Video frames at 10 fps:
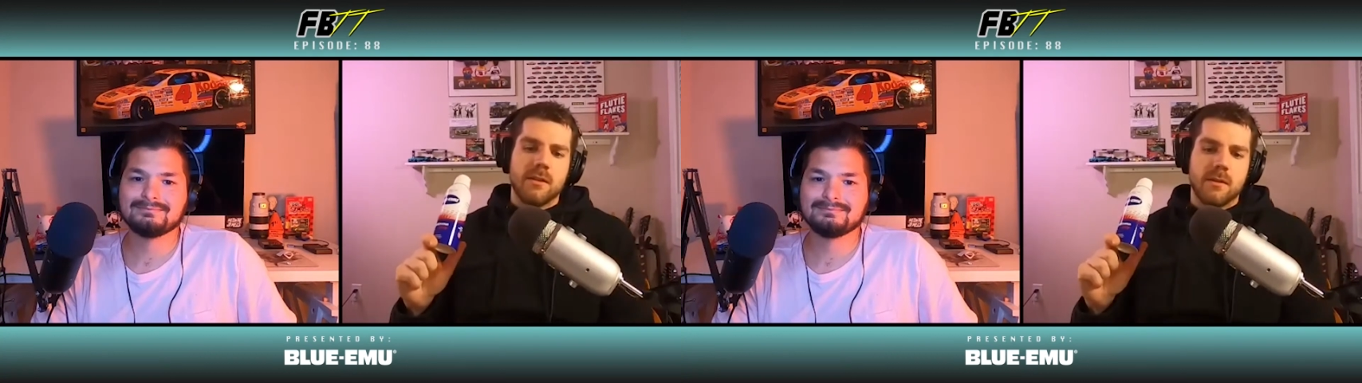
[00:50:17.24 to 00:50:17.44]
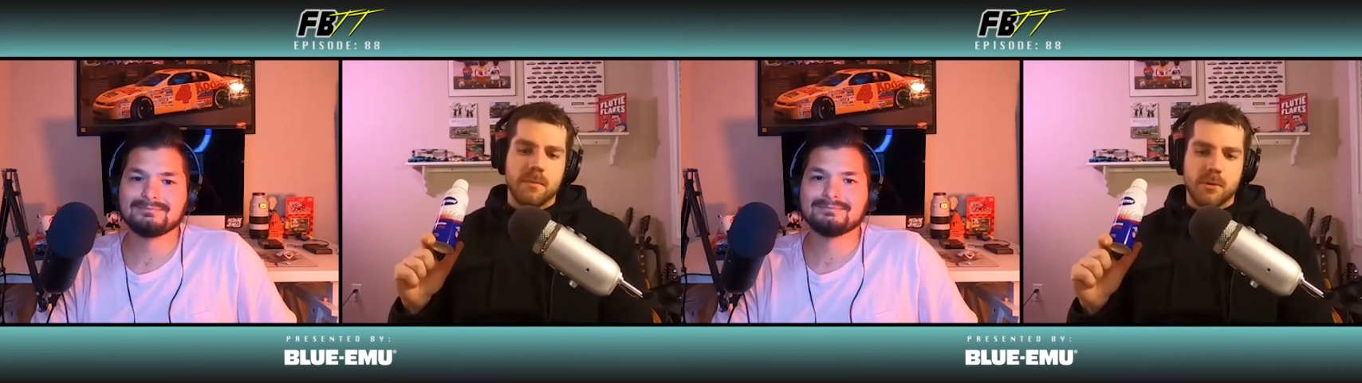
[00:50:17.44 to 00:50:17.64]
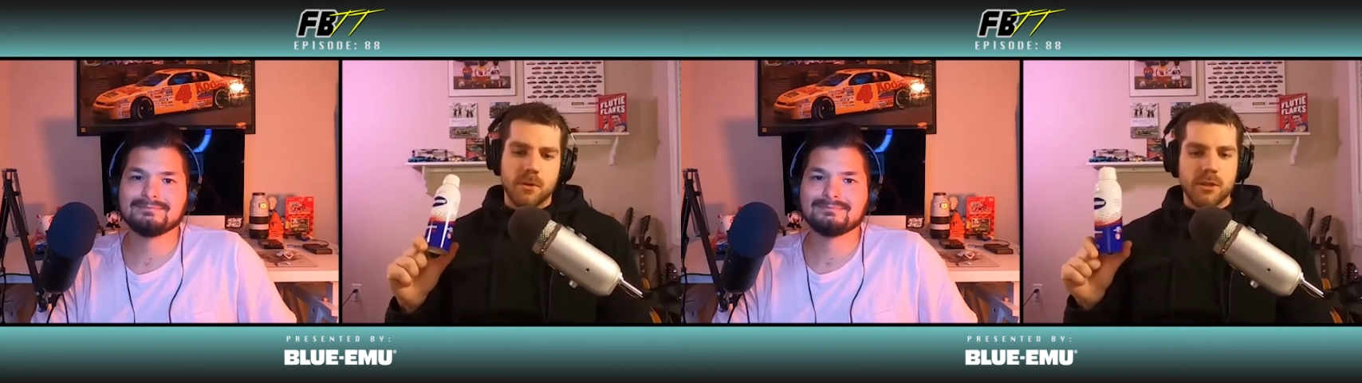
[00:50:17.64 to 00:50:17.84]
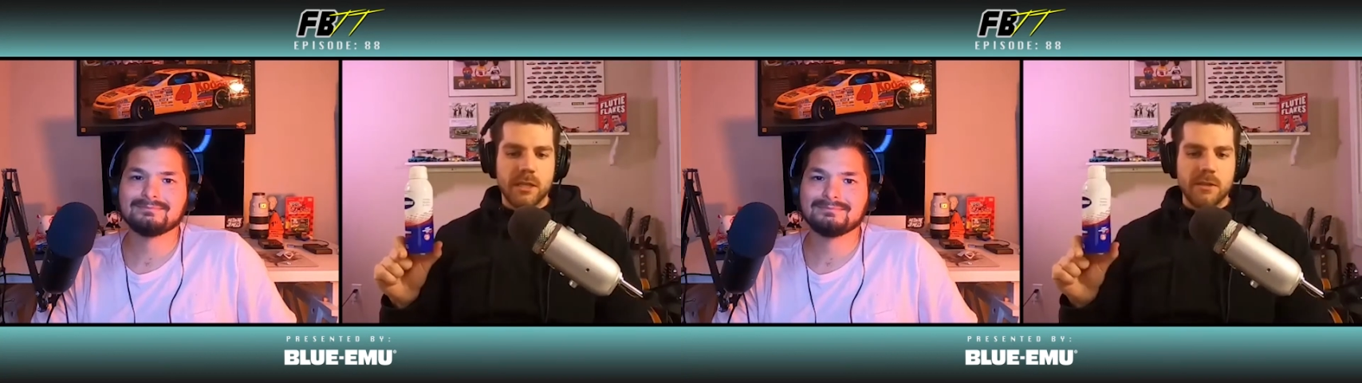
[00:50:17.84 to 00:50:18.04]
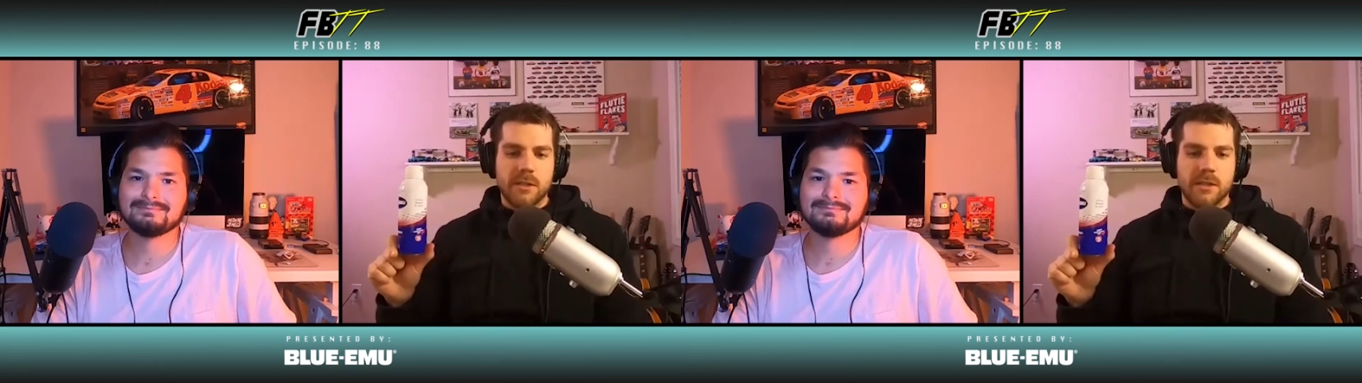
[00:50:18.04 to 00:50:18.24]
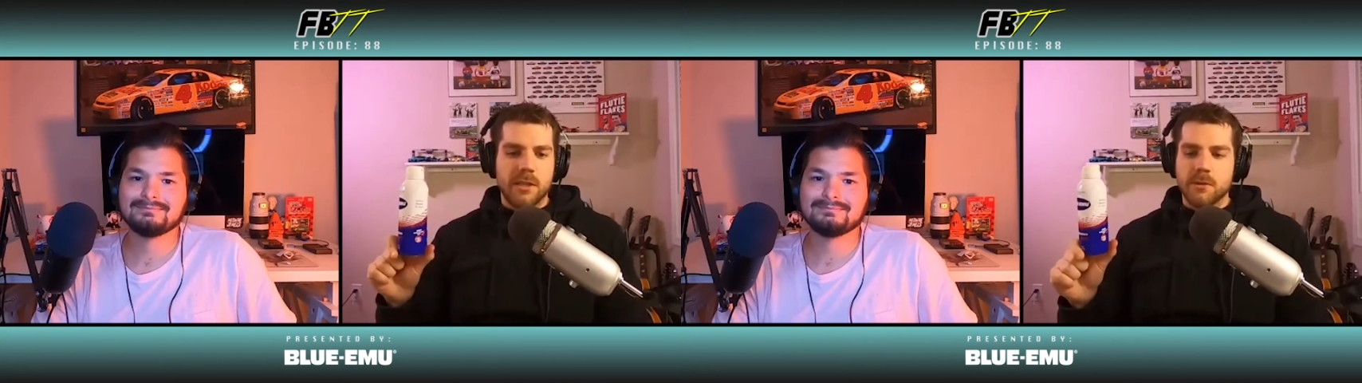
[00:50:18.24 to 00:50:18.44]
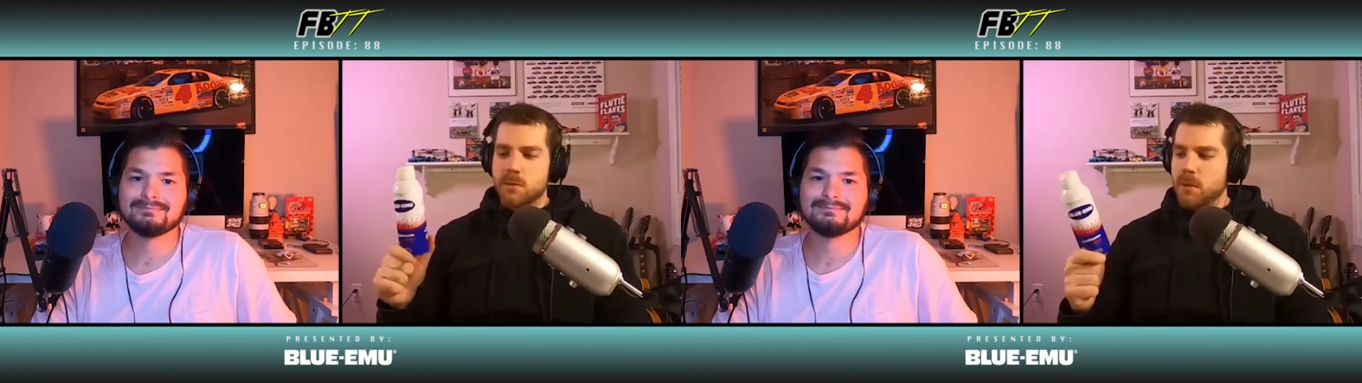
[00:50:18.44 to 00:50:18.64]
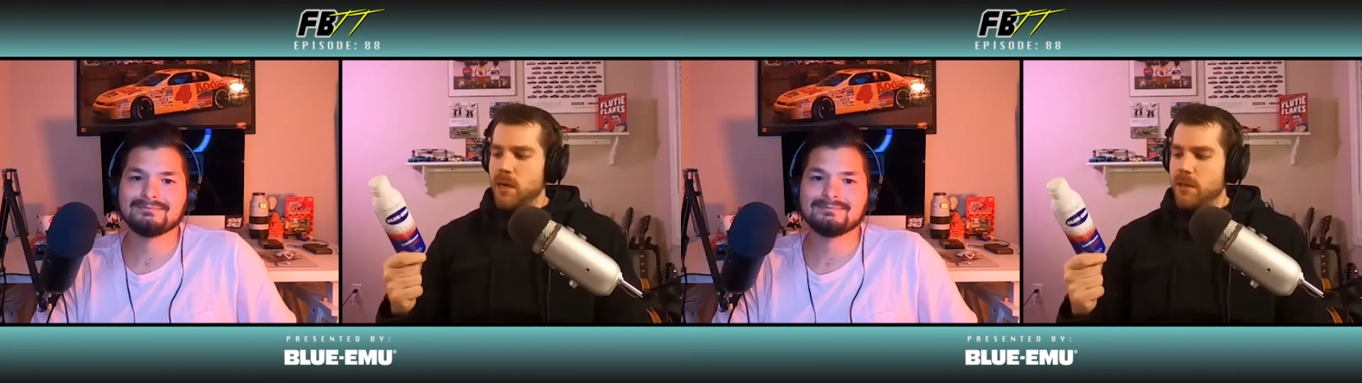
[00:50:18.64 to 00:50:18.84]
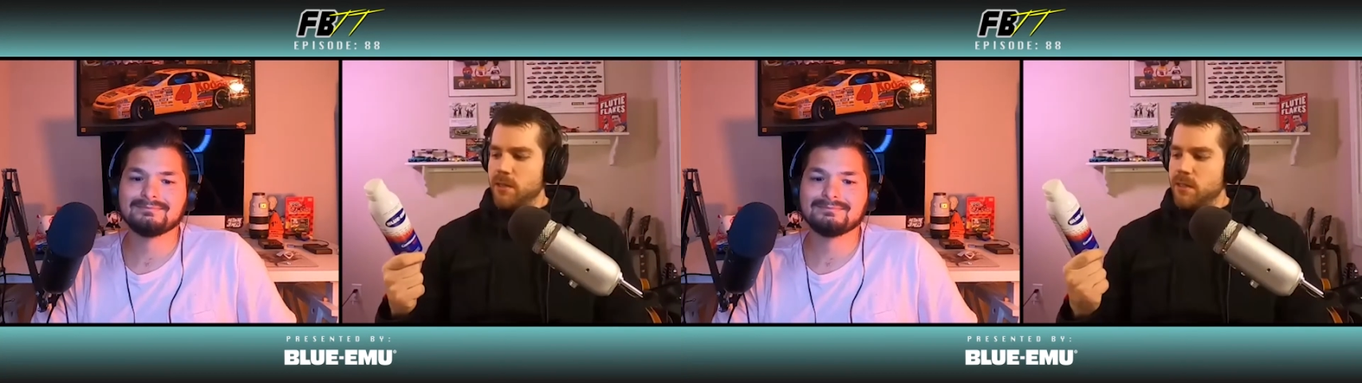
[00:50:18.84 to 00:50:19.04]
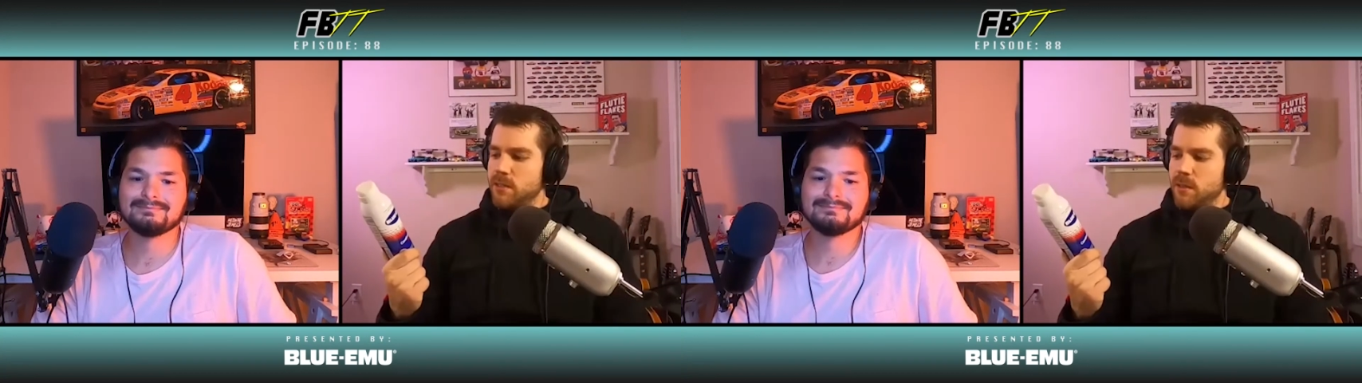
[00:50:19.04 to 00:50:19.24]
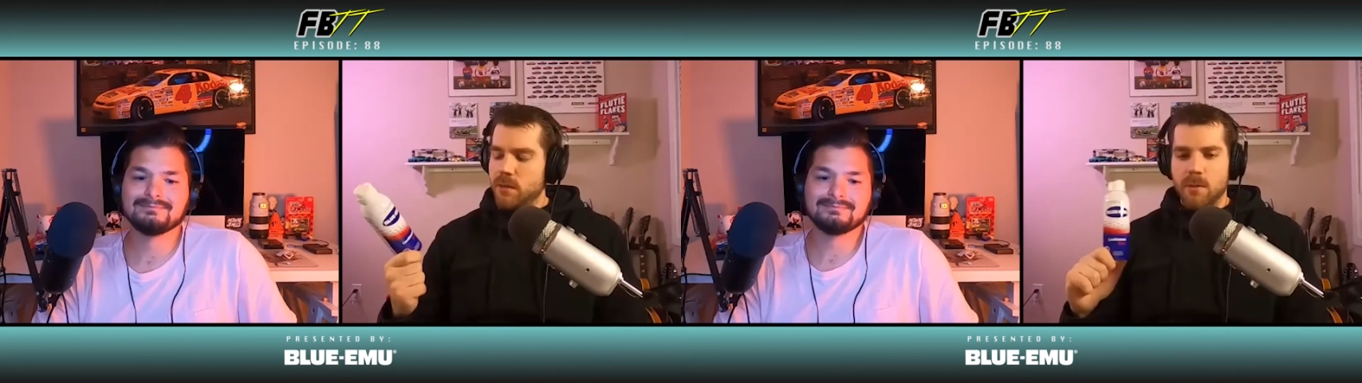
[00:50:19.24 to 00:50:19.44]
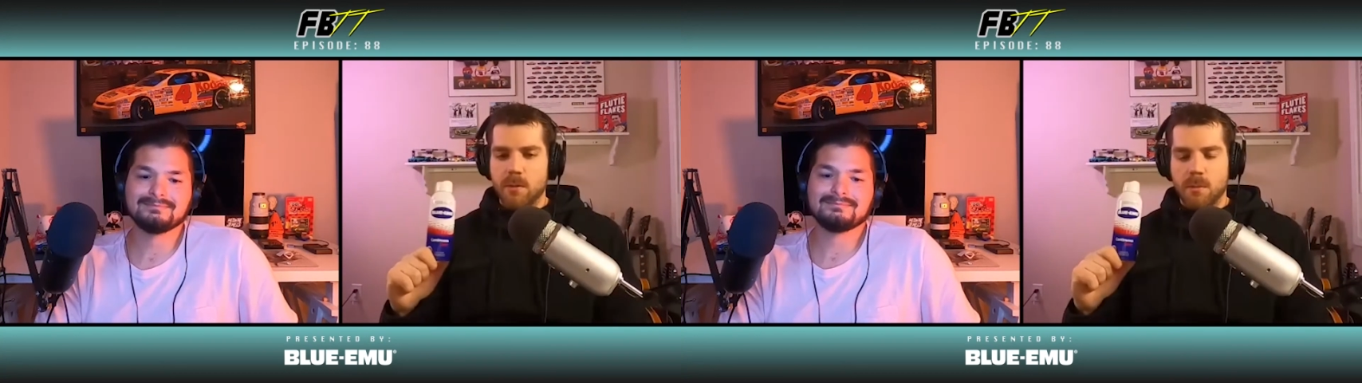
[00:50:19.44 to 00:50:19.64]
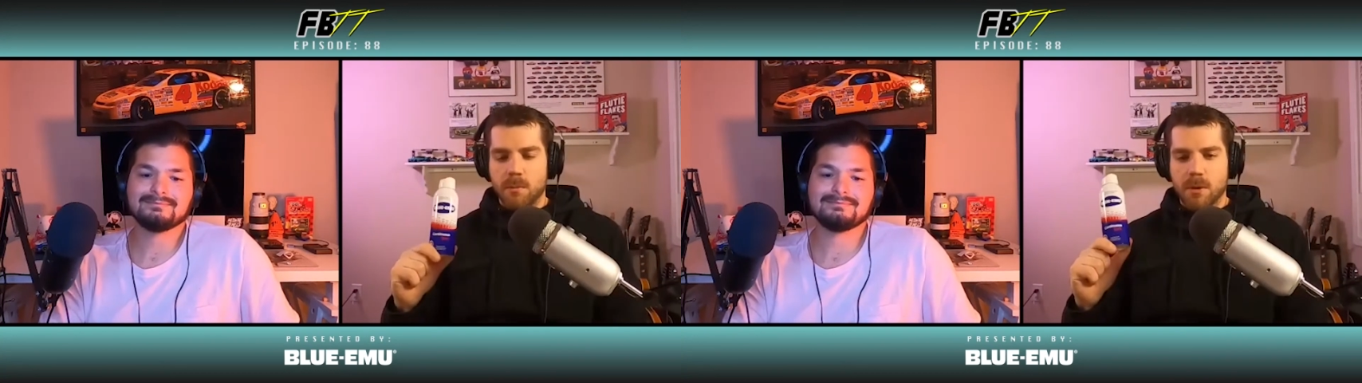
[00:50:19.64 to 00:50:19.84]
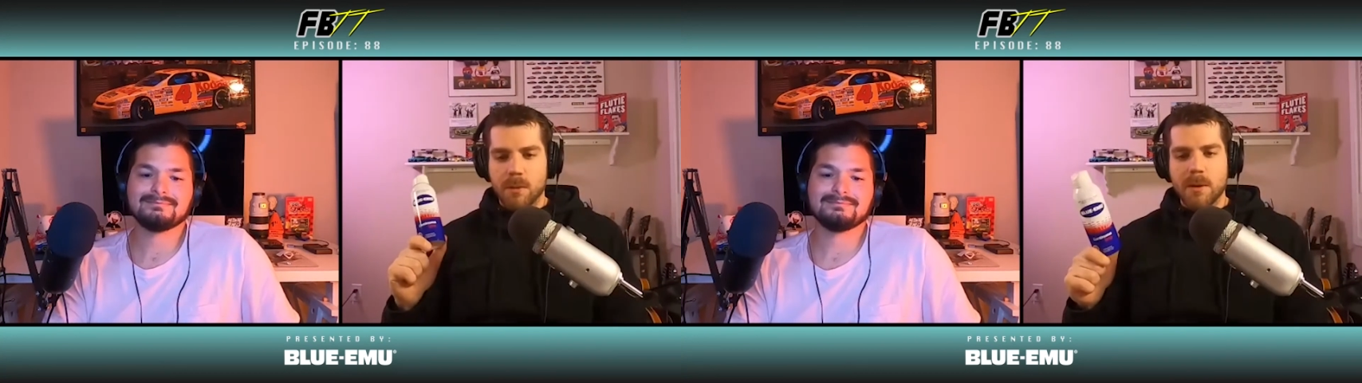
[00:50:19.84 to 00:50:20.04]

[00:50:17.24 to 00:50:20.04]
Speaker 1: sure to check out the continuous spray. This is probably my